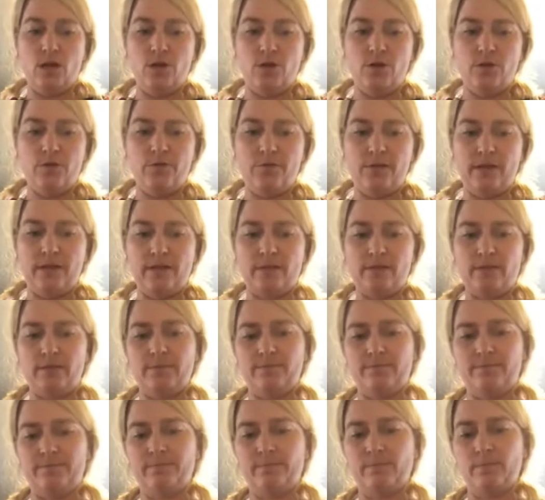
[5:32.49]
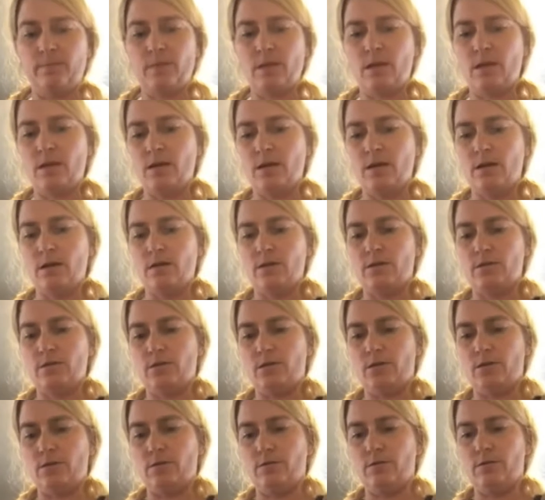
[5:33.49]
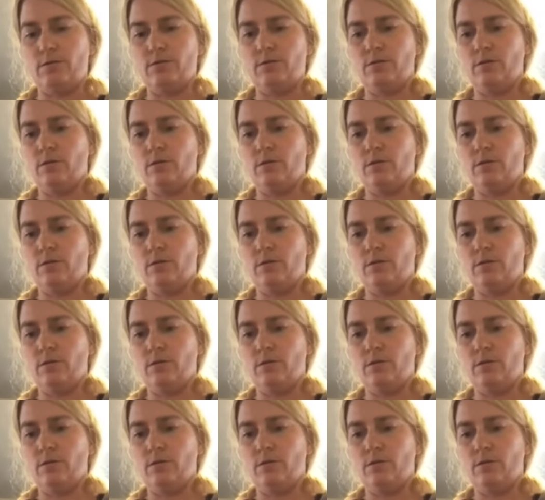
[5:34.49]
No thanks. So